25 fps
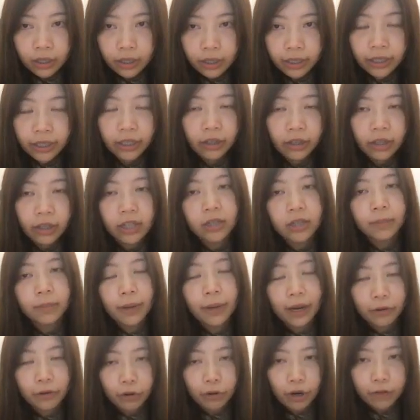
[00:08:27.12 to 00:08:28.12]
Here is
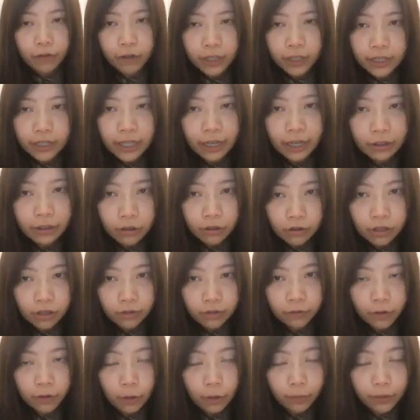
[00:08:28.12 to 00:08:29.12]
my reference I used
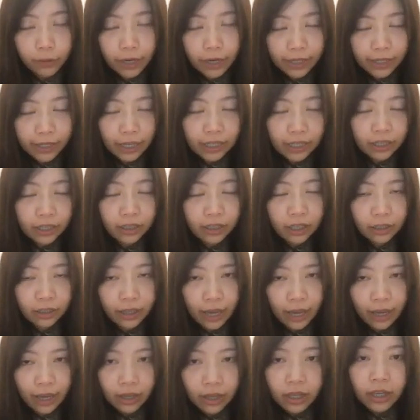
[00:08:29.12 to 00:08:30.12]
for presentation
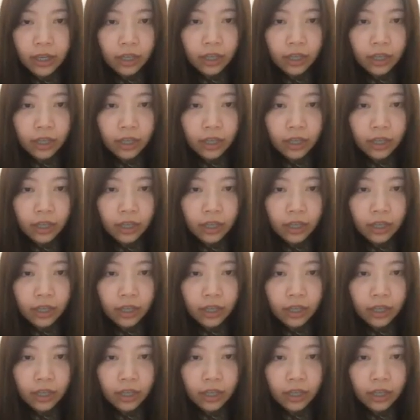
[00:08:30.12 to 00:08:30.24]
today.